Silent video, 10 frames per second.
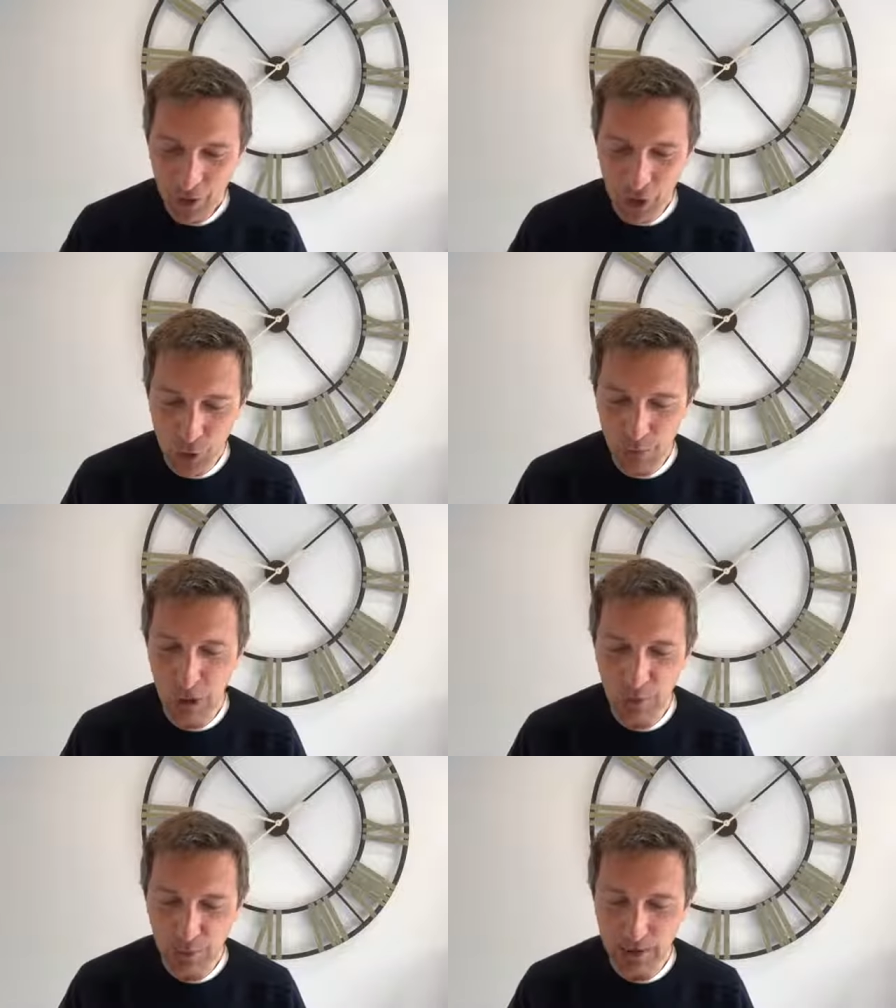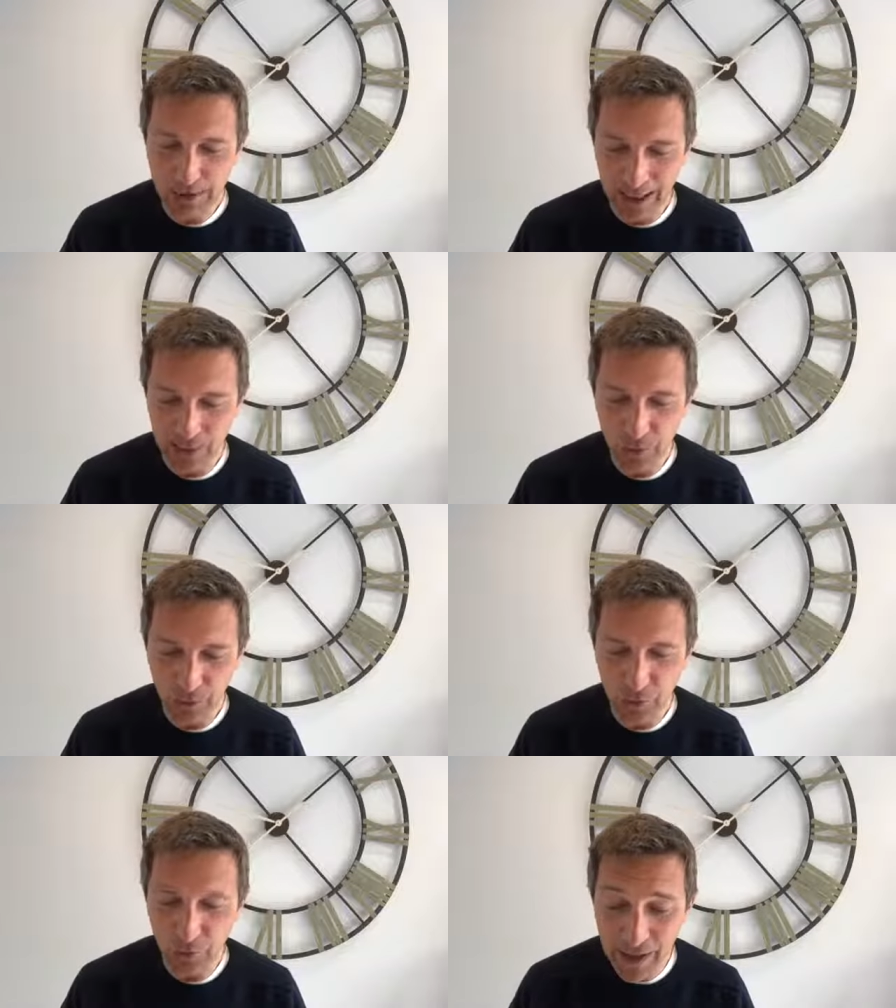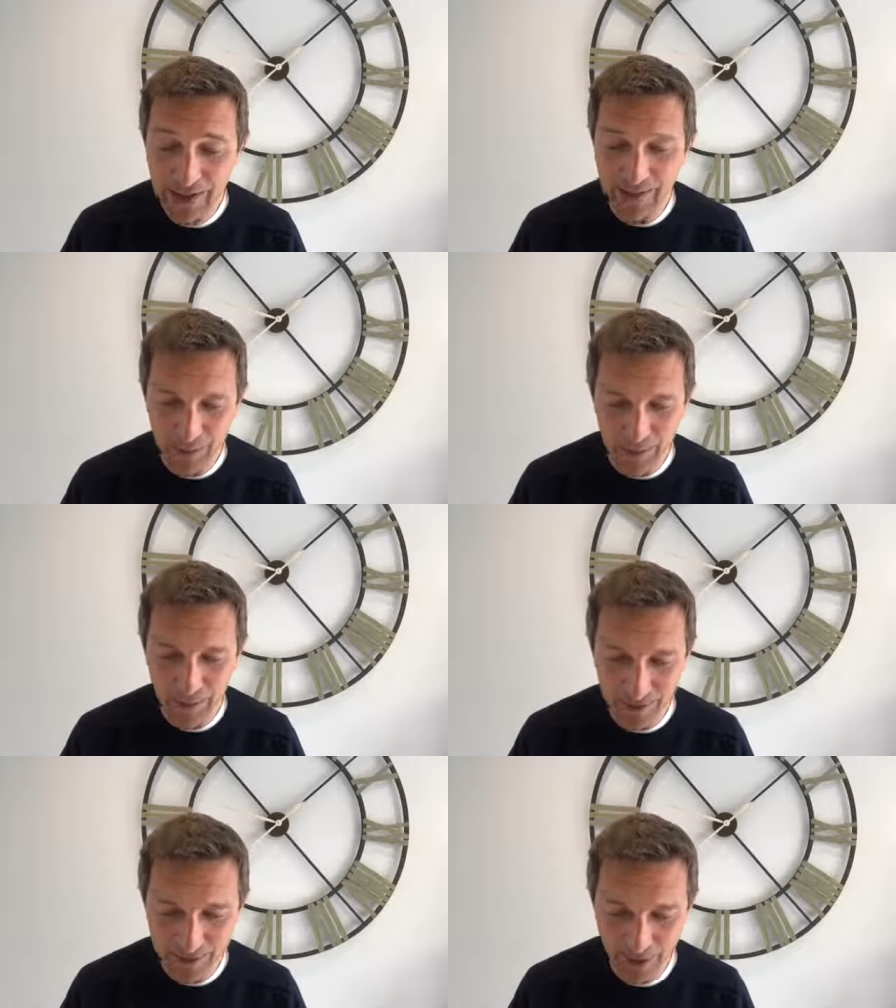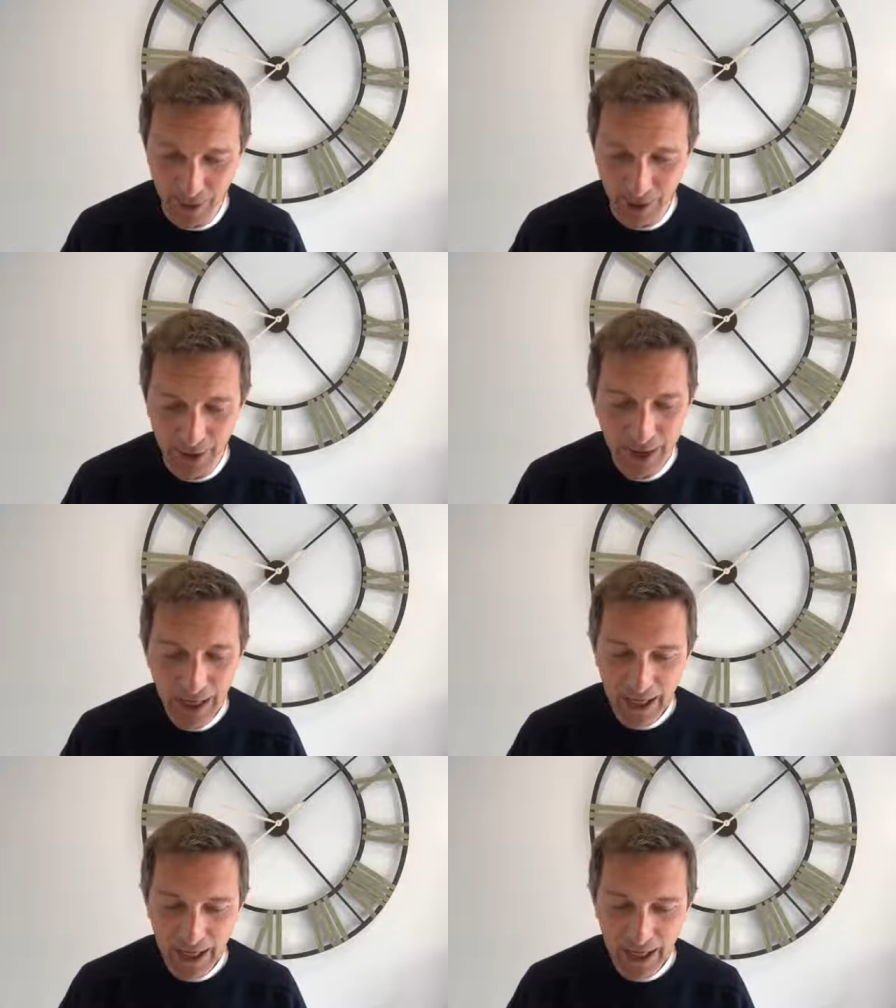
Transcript: The new Playmobil catalogue for Greece has been released online,